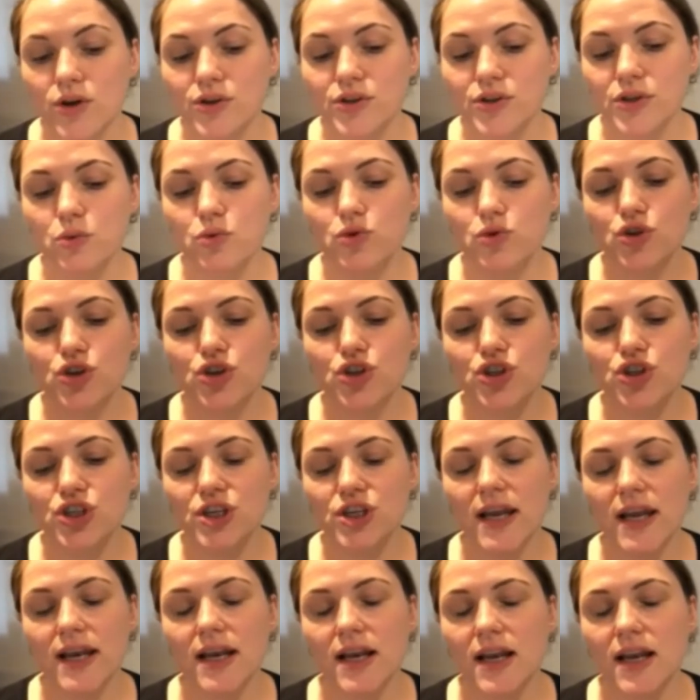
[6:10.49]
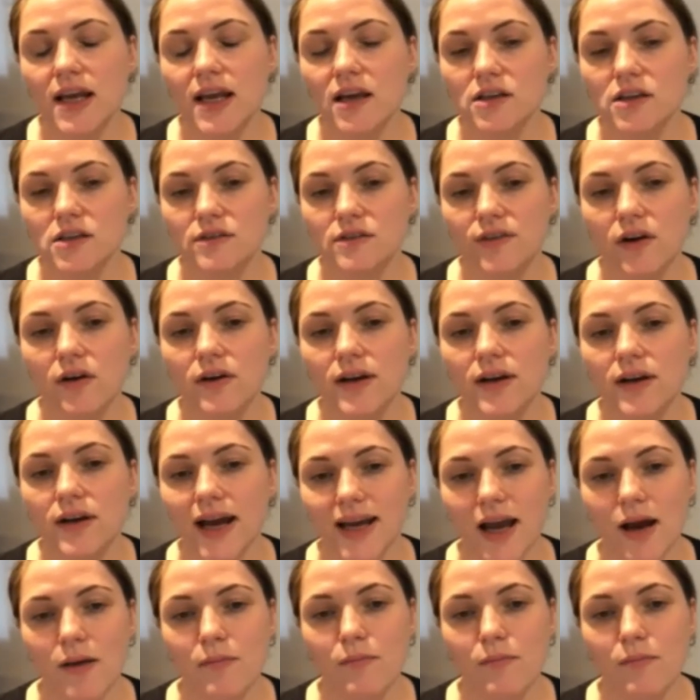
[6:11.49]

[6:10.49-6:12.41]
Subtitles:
So it will just gently exfoliate